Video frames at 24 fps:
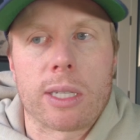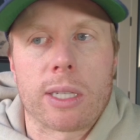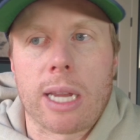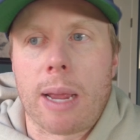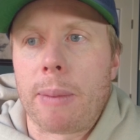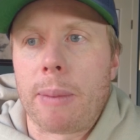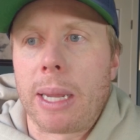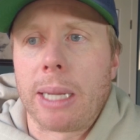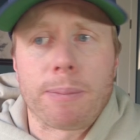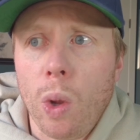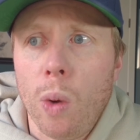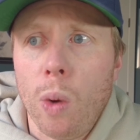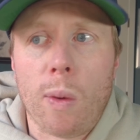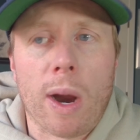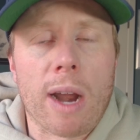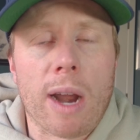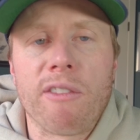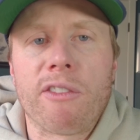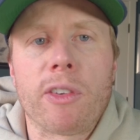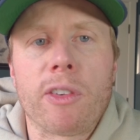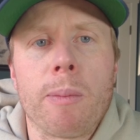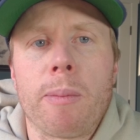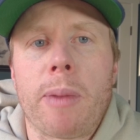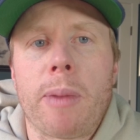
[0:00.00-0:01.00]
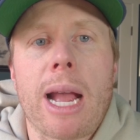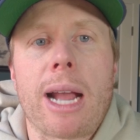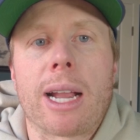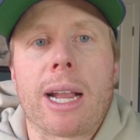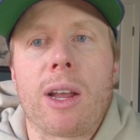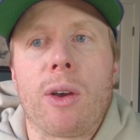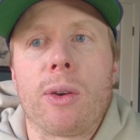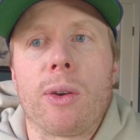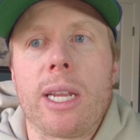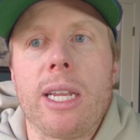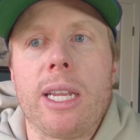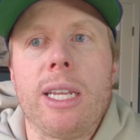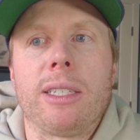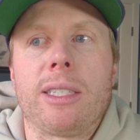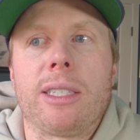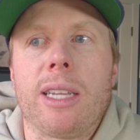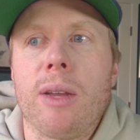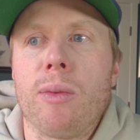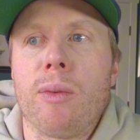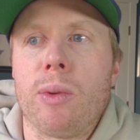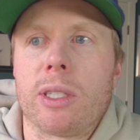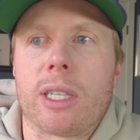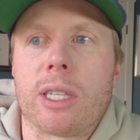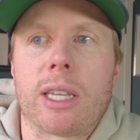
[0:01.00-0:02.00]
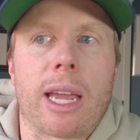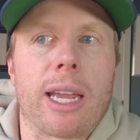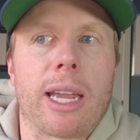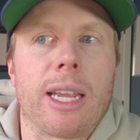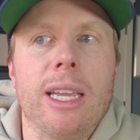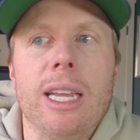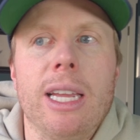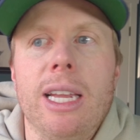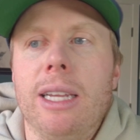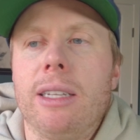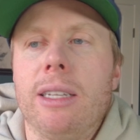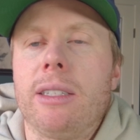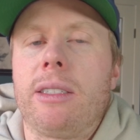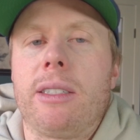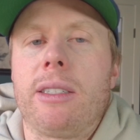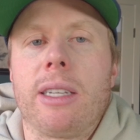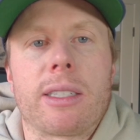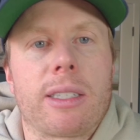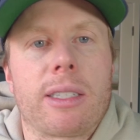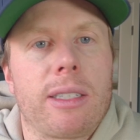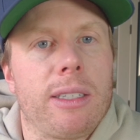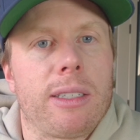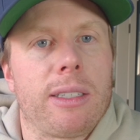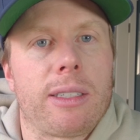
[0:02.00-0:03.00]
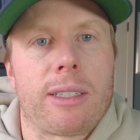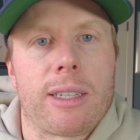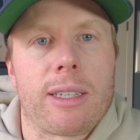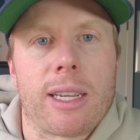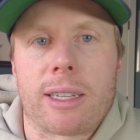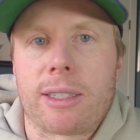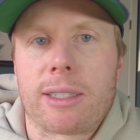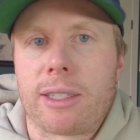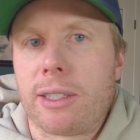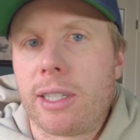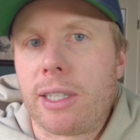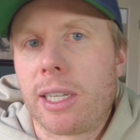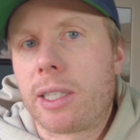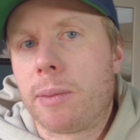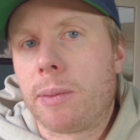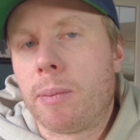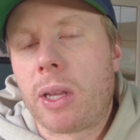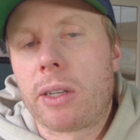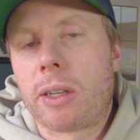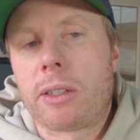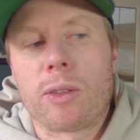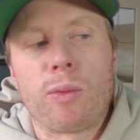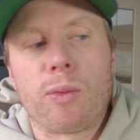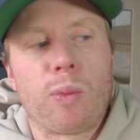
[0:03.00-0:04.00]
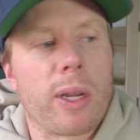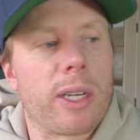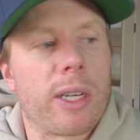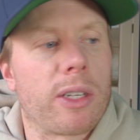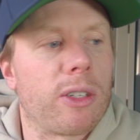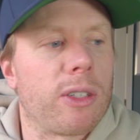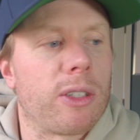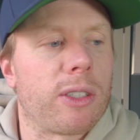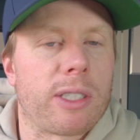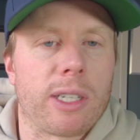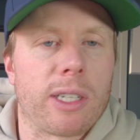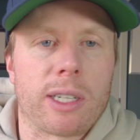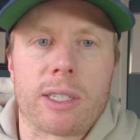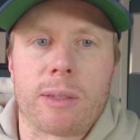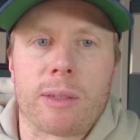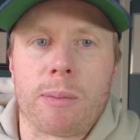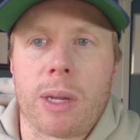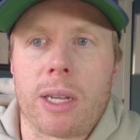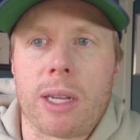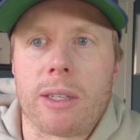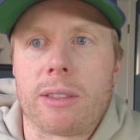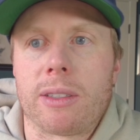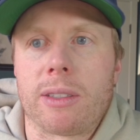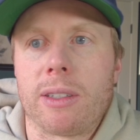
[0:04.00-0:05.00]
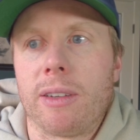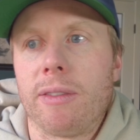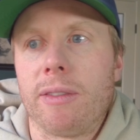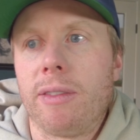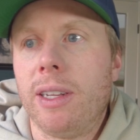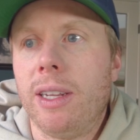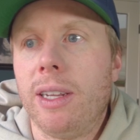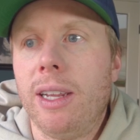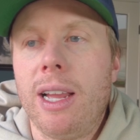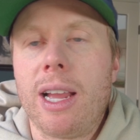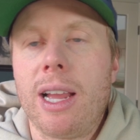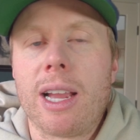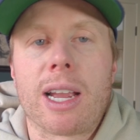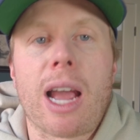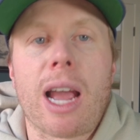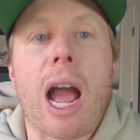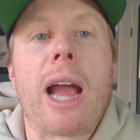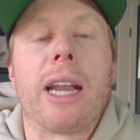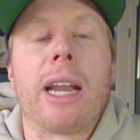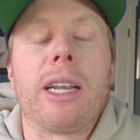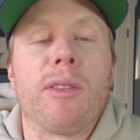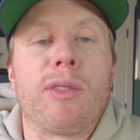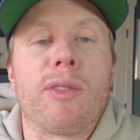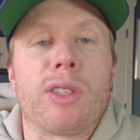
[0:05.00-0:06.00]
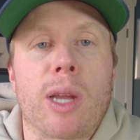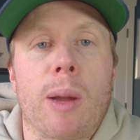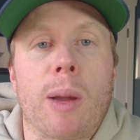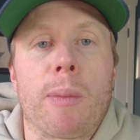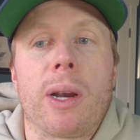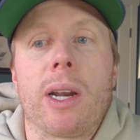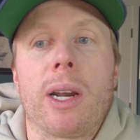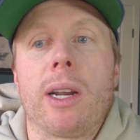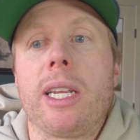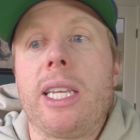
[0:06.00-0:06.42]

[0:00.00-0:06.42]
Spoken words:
I mean, where I'm from back out east, it was like 6 and 6, 6 months of winter, 6 months of kind of summer.